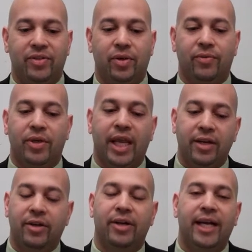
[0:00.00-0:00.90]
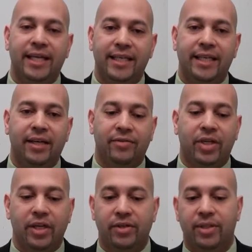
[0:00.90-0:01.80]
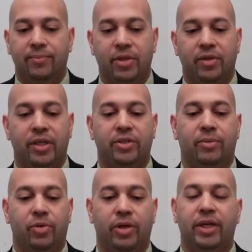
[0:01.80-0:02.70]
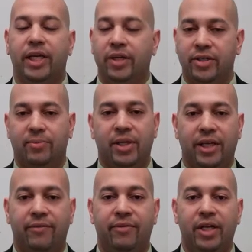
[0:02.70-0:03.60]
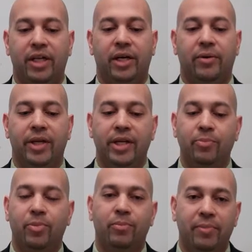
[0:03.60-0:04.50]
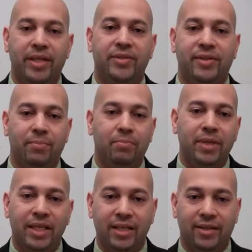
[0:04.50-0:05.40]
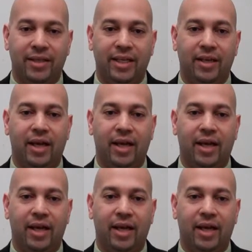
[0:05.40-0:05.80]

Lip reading: So if you get a good idea, you hear something awesome, or you hear something in a video, implement it immediately,